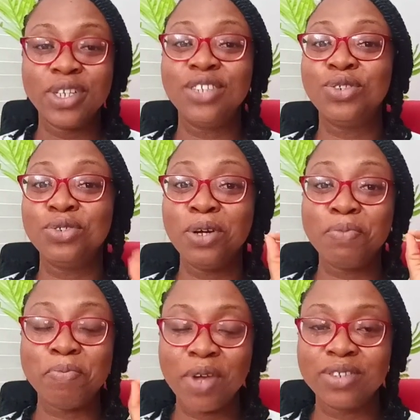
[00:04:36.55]
It should
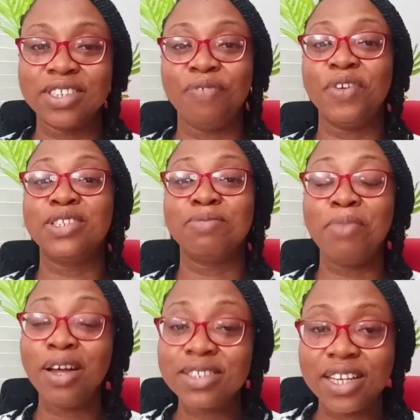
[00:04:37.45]
not be melted. If it's
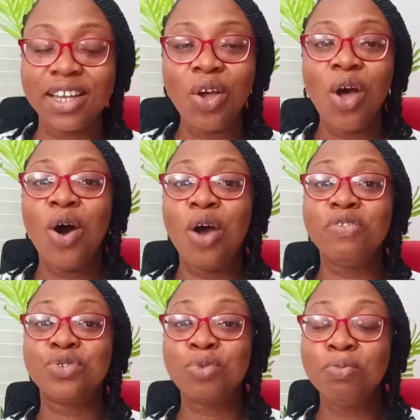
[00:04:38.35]
melted or
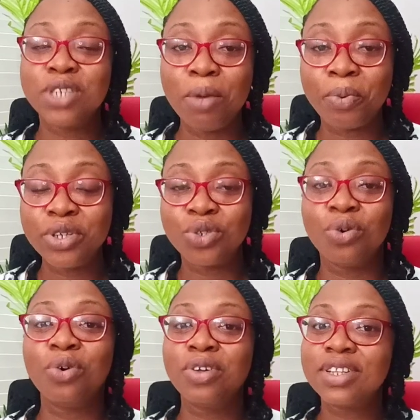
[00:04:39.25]
if it's room
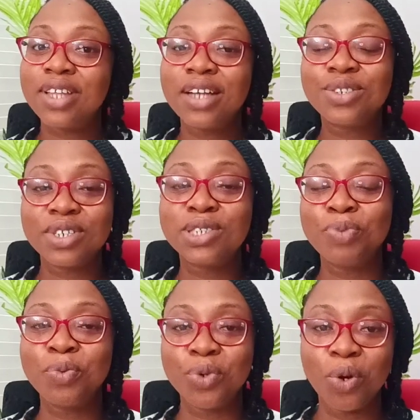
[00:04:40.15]
temperature, that
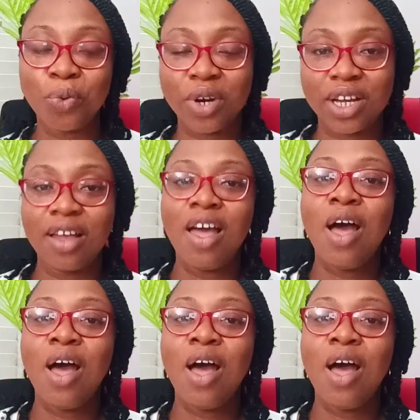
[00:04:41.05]
recipe will not work.